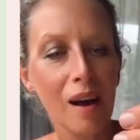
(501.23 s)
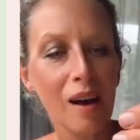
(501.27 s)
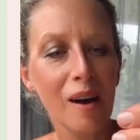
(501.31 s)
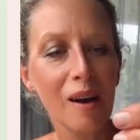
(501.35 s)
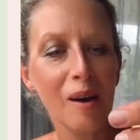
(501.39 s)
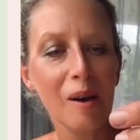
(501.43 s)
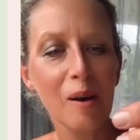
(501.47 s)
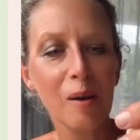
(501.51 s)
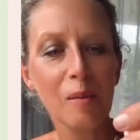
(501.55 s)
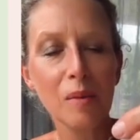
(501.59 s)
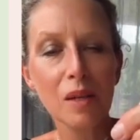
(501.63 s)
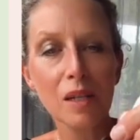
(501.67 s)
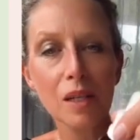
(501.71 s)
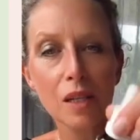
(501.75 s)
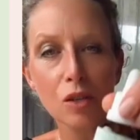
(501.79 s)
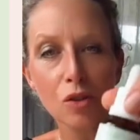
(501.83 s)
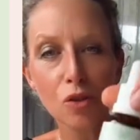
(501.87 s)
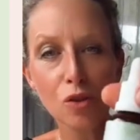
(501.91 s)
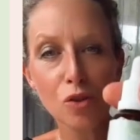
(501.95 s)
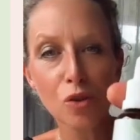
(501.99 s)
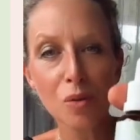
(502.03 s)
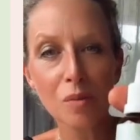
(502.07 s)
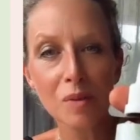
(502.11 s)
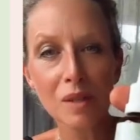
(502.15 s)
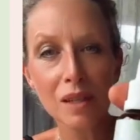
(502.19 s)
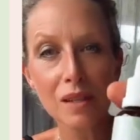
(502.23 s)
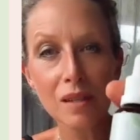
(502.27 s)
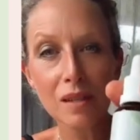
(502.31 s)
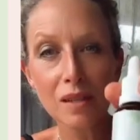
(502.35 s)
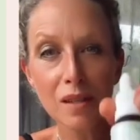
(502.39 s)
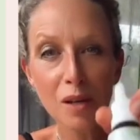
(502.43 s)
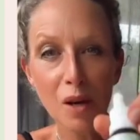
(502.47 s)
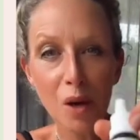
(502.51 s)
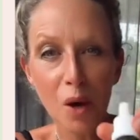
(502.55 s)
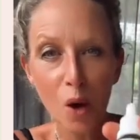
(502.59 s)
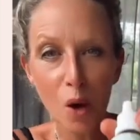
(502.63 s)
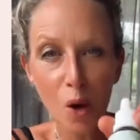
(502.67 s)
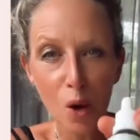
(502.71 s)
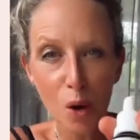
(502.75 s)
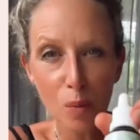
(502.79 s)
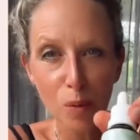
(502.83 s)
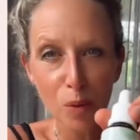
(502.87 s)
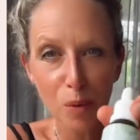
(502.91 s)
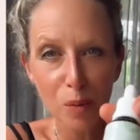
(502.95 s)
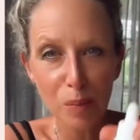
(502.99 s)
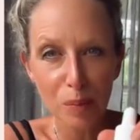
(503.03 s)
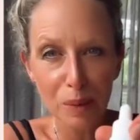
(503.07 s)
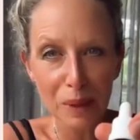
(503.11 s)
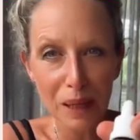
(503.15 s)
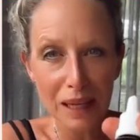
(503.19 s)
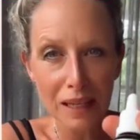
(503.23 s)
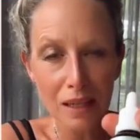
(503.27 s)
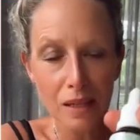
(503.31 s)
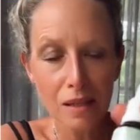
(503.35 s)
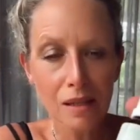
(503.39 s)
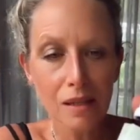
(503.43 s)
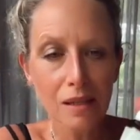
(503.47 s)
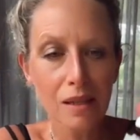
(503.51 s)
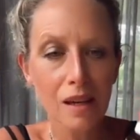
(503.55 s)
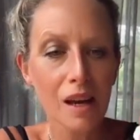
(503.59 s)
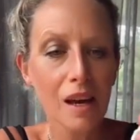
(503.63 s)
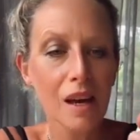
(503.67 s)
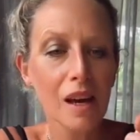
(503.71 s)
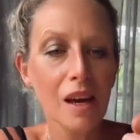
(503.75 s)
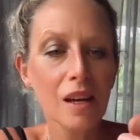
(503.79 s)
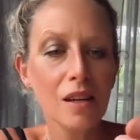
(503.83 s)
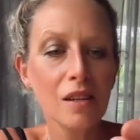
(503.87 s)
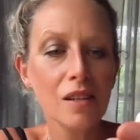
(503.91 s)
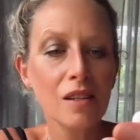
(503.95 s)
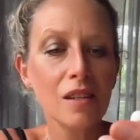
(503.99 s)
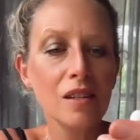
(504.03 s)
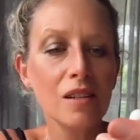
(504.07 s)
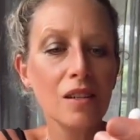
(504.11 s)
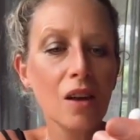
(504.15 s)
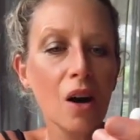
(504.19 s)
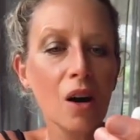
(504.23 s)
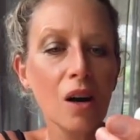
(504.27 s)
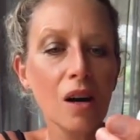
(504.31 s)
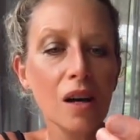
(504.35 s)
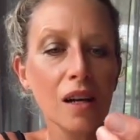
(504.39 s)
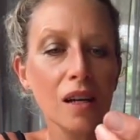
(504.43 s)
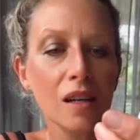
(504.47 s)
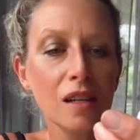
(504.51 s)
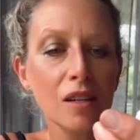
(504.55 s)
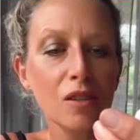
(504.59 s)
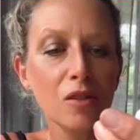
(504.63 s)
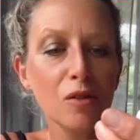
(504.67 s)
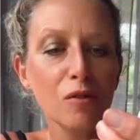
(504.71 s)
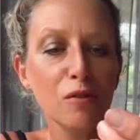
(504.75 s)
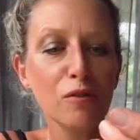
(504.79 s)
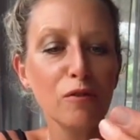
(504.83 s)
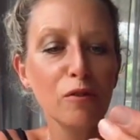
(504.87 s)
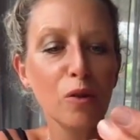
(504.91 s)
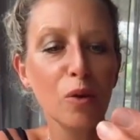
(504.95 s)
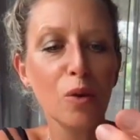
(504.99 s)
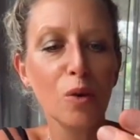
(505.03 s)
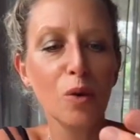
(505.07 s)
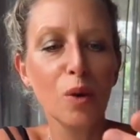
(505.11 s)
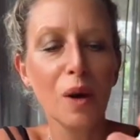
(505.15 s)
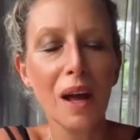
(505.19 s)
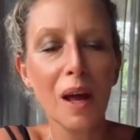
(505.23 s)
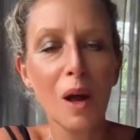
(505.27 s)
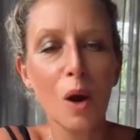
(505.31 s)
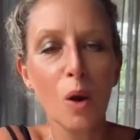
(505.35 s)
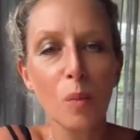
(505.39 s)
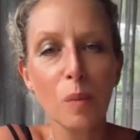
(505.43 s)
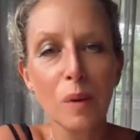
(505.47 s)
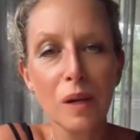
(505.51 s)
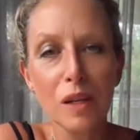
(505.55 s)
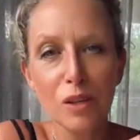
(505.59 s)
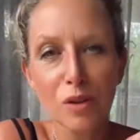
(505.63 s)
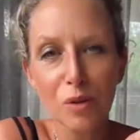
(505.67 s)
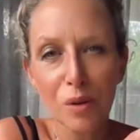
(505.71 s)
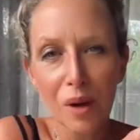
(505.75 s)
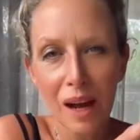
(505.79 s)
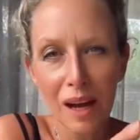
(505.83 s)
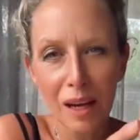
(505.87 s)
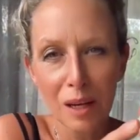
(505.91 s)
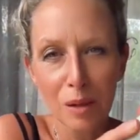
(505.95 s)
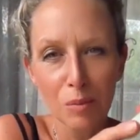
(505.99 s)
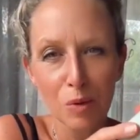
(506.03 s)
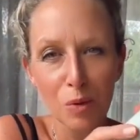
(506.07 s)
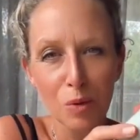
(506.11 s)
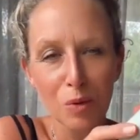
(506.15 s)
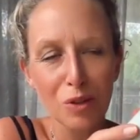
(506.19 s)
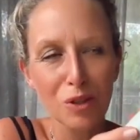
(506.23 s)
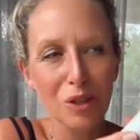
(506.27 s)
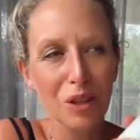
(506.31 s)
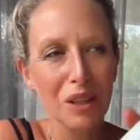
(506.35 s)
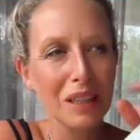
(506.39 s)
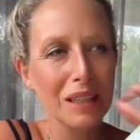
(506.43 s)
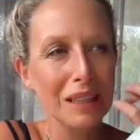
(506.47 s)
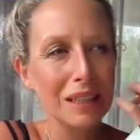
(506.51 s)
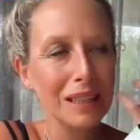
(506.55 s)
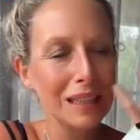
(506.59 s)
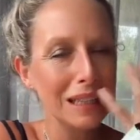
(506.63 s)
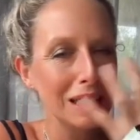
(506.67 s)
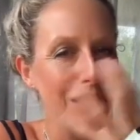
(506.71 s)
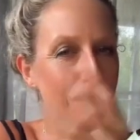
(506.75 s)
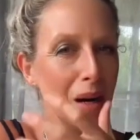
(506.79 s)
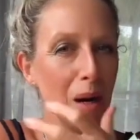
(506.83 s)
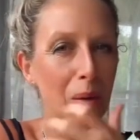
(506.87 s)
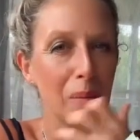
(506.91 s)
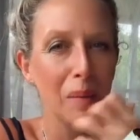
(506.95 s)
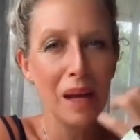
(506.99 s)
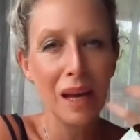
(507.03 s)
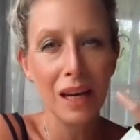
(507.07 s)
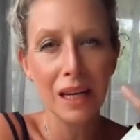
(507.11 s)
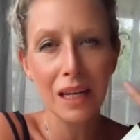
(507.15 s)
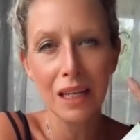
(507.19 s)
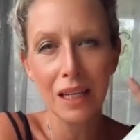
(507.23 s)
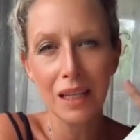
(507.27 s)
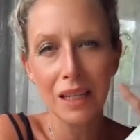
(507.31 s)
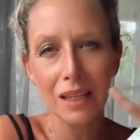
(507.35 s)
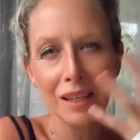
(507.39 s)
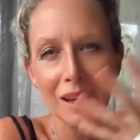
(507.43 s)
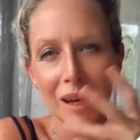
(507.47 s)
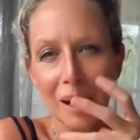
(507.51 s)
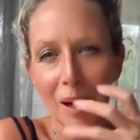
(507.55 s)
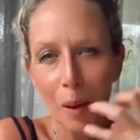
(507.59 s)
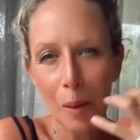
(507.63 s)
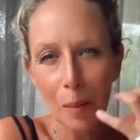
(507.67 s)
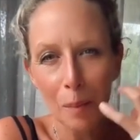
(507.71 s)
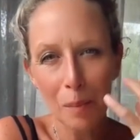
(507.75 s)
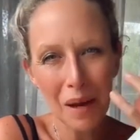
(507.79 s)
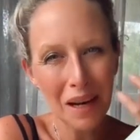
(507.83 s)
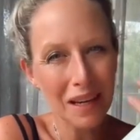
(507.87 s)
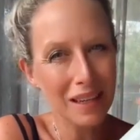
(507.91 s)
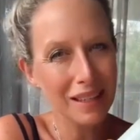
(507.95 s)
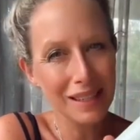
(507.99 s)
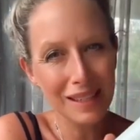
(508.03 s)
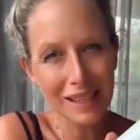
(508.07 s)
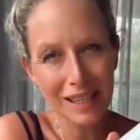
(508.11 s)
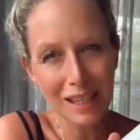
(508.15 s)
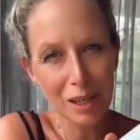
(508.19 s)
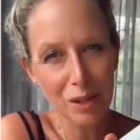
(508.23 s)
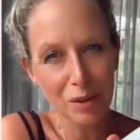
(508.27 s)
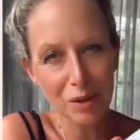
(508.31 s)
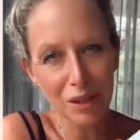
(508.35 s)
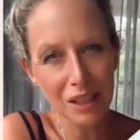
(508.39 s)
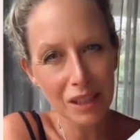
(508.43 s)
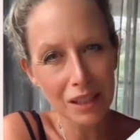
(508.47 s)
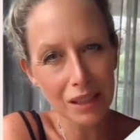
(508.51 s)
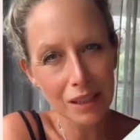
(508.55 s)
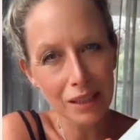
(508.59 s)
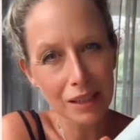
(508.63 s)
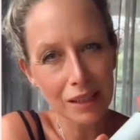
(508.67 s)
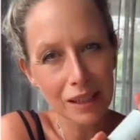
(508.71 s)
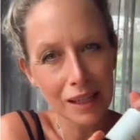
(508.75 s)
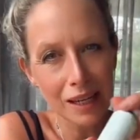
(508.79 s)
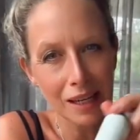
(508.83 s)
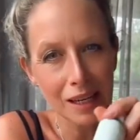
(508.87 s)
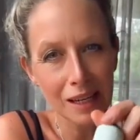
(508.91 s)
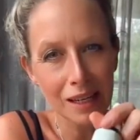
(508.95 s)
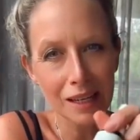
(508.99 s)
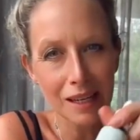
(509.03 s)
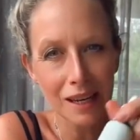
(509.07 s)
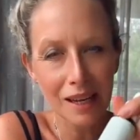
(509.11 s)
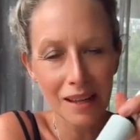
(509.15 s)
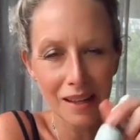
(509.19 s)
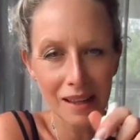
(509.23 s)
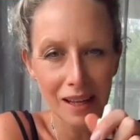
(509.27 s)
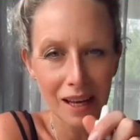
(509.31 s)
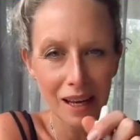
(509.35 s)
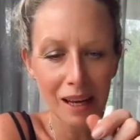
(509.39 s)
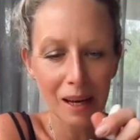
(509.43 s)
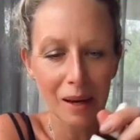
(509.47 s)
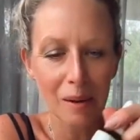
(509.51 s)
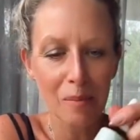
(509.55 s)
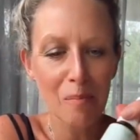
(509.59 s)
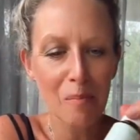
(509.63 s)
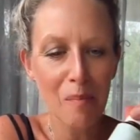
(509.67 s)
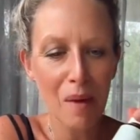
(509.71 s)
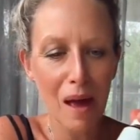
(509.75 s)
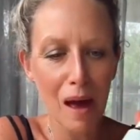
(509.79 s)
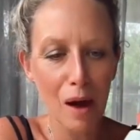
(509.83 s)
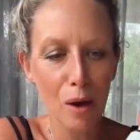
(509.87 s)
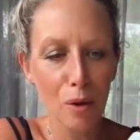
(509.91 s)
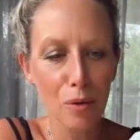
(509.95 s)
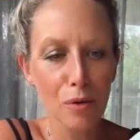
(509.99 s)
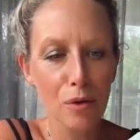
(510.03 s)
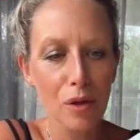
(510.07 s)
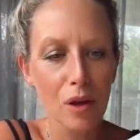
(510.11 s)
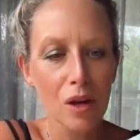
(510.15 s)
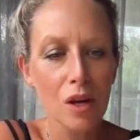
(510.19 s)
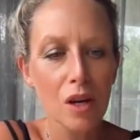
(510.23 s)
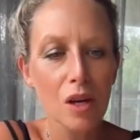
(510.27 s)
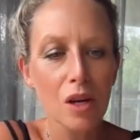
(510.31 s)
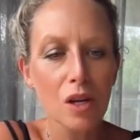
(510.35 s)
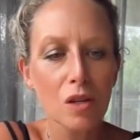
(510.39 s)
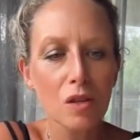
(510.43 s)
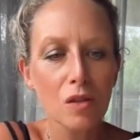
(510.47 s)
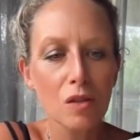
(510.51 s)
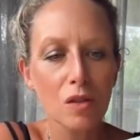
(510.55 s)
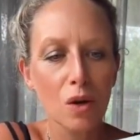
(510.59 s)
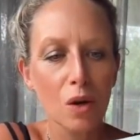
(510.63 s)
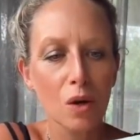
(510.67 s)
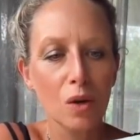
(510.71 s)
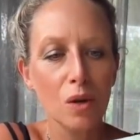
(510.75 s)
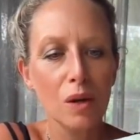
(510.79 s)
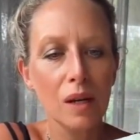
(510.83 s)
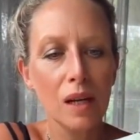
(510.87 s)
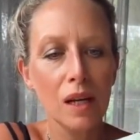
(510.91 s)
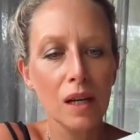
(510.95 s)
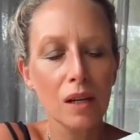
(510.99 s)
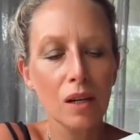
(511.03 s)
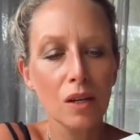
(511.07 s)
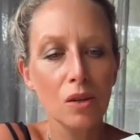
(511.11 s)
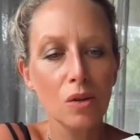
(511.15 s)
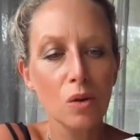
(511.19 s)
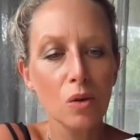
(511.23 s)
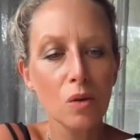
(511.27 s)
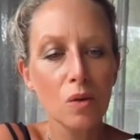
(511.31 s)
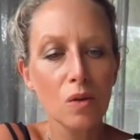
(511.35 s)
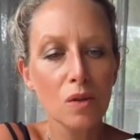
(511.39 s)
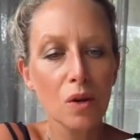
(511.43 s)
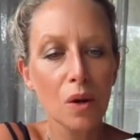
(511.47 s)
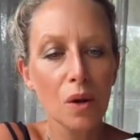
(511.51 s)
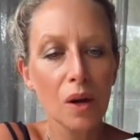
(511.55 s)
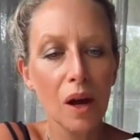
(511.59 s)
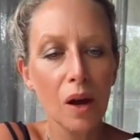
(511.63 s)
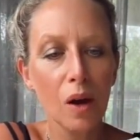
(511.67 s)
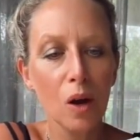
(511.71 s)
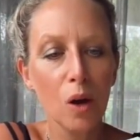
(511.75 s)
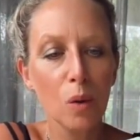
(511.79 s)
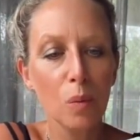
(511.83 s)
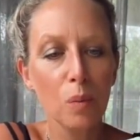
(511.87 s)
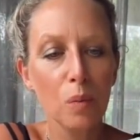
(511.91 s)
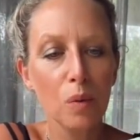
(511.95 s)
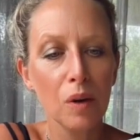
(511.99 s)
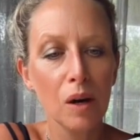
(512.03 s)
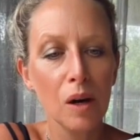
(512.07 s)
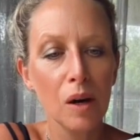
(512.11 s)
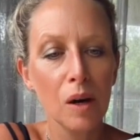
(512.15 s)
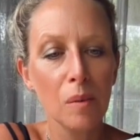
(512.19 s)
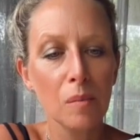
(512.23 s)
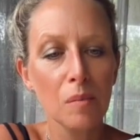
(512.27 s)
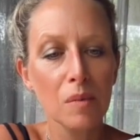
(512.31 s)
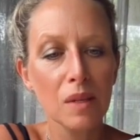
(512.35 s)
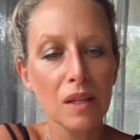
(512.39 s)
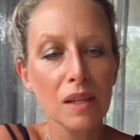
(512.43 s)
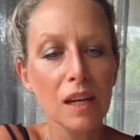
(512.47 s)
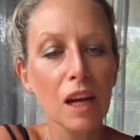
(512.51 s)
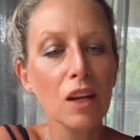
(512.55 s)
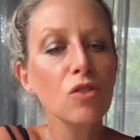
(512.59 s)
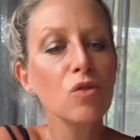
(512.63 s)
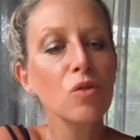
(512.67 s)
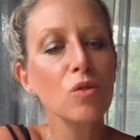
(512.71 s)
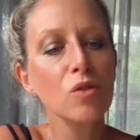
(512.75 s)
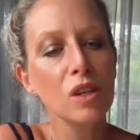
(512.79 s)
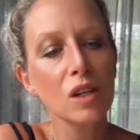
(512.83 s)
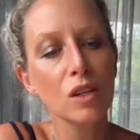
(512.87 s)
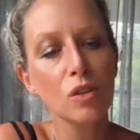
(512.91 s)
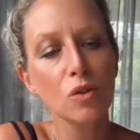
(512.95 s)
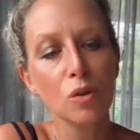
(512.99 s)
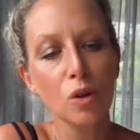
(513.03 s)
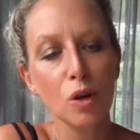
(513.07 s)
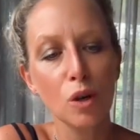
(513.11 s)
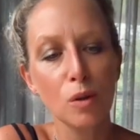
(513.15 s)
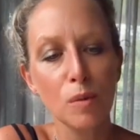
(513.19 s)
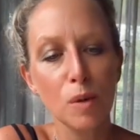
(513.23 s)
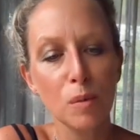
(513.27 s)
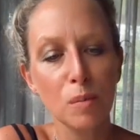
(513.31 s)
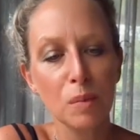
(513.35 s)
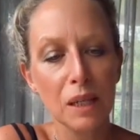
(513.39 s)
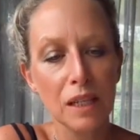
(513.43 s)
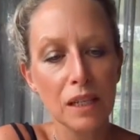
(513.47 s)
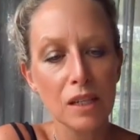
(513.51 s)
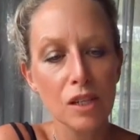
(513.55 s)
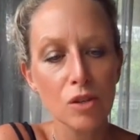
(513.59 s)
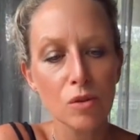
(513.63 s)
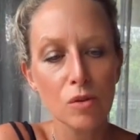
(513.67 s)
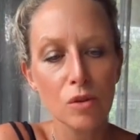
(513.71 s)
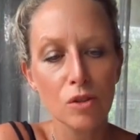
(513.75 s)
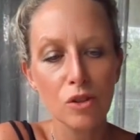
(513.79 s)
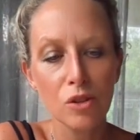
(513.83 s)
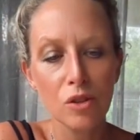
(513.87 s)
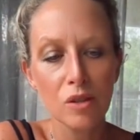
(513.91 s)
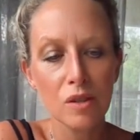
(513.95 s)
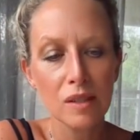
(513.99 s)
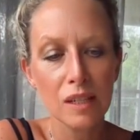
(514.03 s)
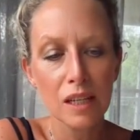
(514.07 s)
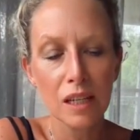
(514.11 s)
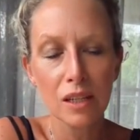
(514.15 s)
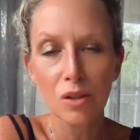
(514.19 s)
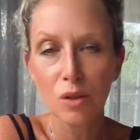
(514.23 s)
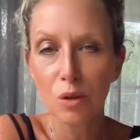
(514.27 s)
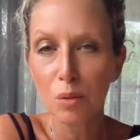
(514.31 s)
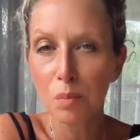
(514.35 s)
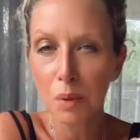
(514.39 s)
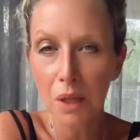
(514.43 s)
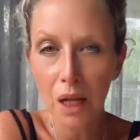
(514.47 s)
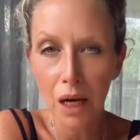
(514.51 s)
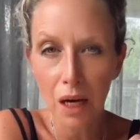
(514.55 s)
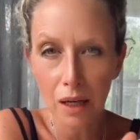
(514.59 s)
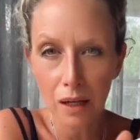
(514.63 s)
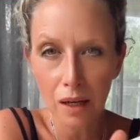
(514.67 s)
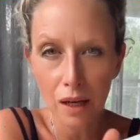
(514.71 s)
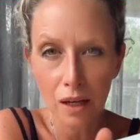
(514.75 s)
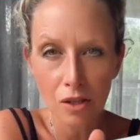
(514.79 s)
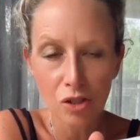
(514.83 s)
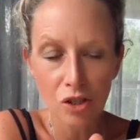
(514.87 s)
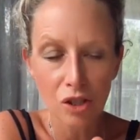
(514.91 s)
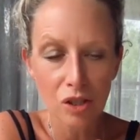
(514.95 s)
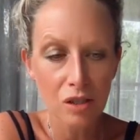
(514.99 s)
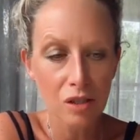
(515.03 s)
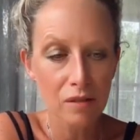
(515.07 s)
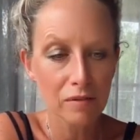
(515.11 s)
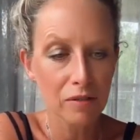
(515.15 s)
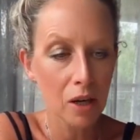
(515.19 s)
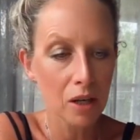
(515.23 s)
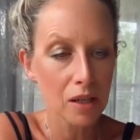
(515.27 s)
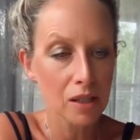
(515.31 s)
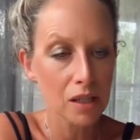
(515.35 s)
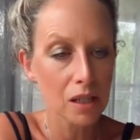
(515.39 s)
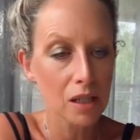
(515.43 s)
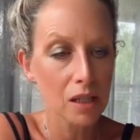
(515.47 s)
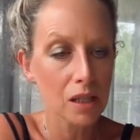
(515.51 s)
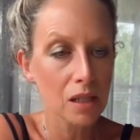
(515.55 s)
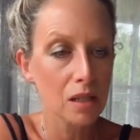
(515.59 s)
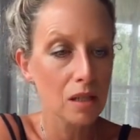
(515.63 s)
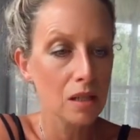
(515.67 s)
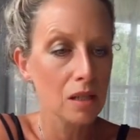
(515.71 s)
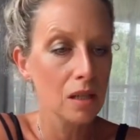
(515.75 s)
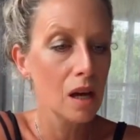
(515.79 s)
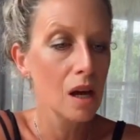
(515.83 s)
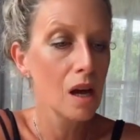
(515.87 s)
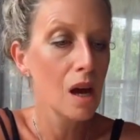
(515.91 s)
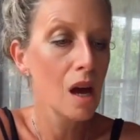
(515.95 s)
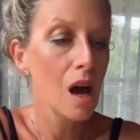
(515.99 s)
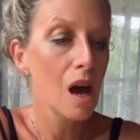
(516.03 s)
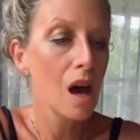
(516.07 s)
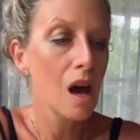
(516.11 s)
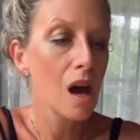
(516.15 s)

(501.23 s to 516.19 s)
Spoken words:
Dental drops, this is a herbal blend designed for helping your animal to clear up any bacteria in their mouth. So it can also help, it's a natural dental herbal blend to reduce dental plaque and gingivitis.